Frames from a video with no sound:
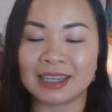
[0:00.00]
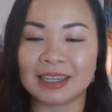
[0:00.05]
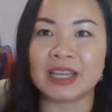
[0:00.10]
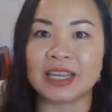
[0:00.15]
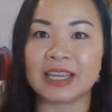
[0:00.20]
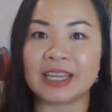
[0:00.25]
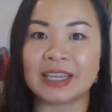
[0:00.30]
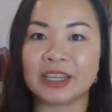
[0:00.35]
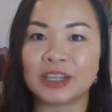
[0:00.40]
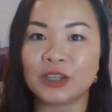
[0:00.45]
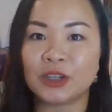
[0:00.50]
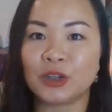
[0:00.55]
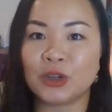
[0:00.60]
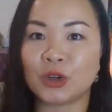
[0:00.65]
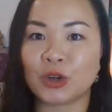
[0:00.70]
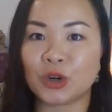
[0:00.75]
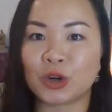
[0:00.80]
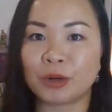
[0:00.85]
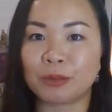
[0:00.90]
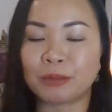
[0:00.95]
in
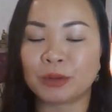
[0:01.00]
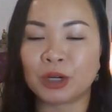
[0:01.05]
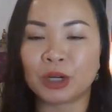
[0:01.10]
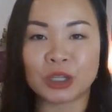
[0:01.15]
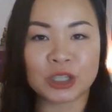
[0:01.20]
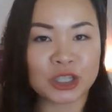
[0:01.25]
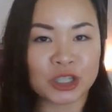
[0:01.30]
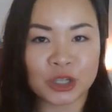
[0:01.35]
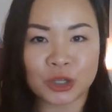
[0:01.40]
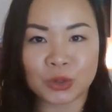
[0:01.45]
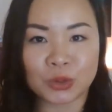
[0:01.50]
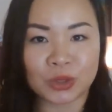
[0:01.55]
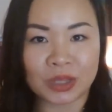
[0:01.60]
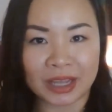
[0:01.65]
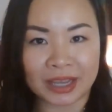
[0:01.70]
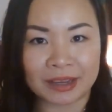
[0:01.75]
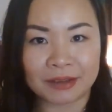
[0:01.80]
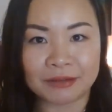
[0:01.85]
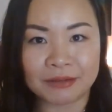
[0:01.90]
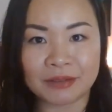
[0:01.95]
your personal
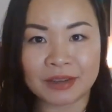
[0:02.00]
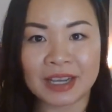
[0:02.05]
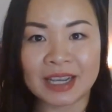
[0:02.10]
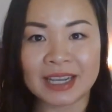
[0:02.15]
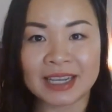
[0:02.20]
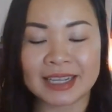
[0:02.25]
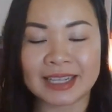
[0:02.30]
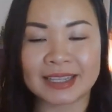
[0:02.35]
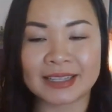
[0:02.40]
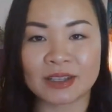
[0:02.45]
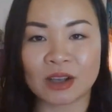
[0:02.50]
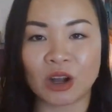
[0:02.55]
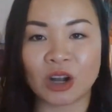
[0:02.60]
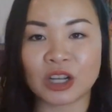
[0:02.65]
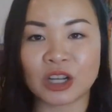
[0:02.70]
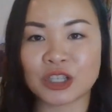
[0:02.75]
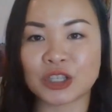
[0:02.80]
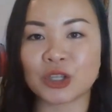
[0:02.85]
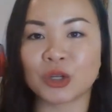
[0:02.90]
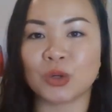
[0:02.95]
life is
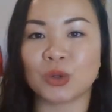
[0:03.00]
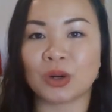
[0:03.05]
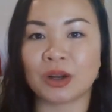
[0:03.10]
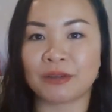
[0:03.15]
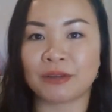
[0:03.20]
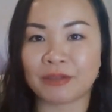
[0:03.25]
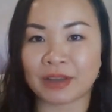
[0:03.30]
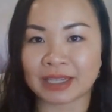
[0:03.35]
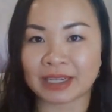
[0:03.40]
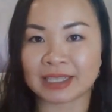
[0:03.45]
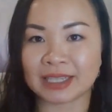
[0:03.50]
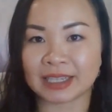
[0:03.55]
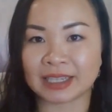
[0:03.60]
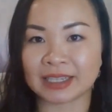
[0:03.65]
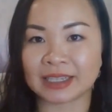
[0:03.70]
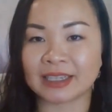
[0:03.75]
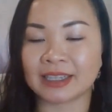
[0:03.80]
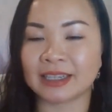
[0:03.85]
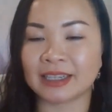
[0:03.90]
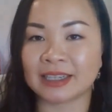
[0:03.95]
also
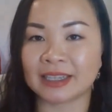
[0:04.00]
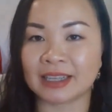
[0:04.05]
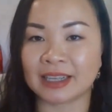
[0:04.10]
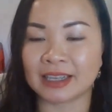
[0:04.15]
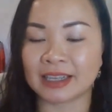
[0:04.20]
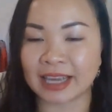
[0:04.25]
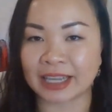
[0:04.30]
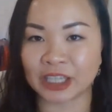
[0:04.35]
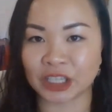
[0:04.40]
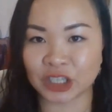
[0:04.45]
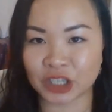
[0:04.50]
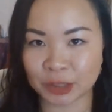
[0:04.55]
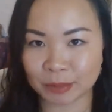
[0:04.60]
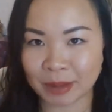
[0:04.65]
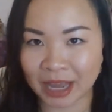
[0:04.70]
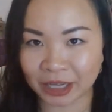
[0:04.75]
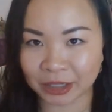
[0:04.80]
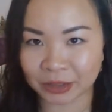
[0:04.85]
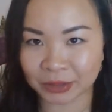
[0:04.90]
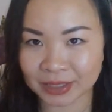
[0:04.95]
affecting the energy
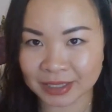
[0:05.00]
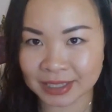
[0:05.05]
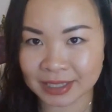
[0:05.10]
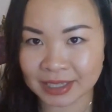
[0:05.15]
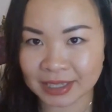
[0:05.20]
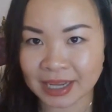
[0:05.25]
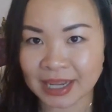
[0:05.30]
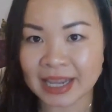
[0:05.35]
patterns